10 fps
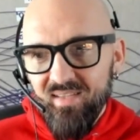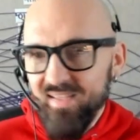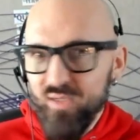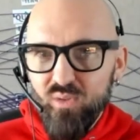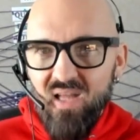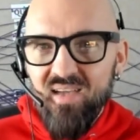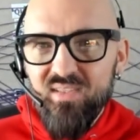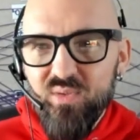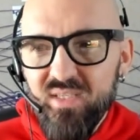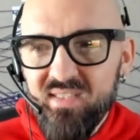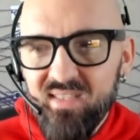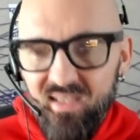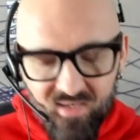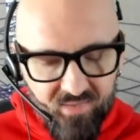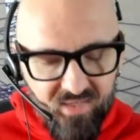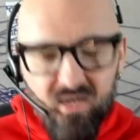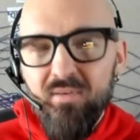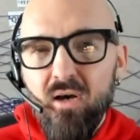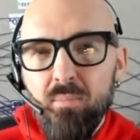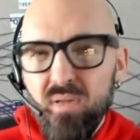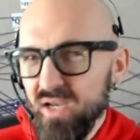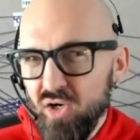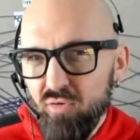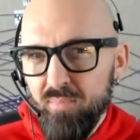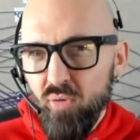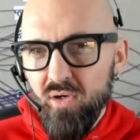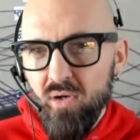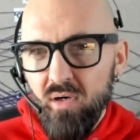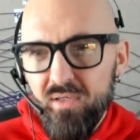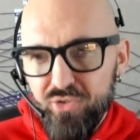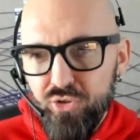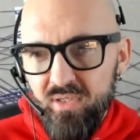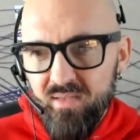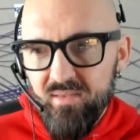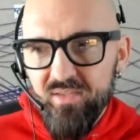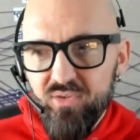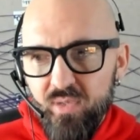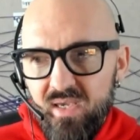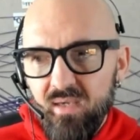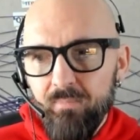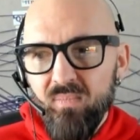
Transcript: They don't lie to us. The NFL player report card should hit this week.